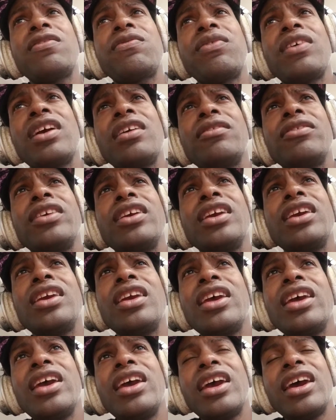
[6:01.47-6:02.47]
family.
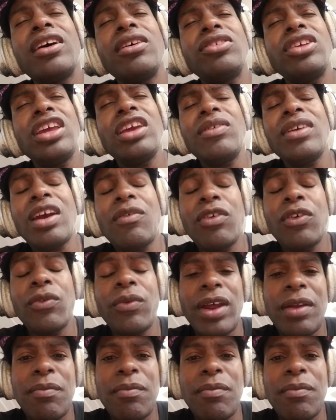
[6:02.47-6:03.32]
Hell, they even have a red